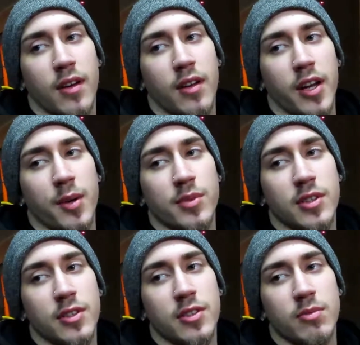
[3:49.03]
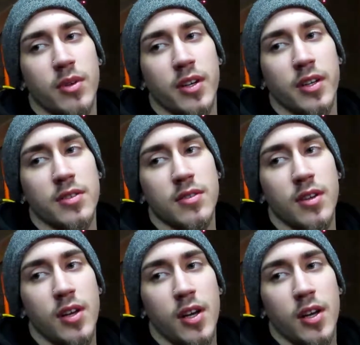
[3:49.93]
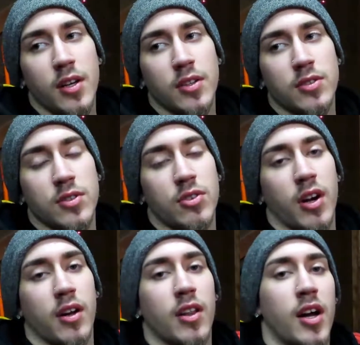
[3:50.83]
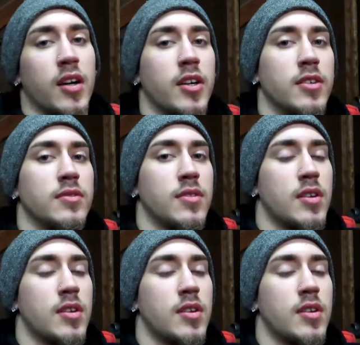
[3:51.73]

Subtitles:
clamps on the turbo, I guess, to try and clock it,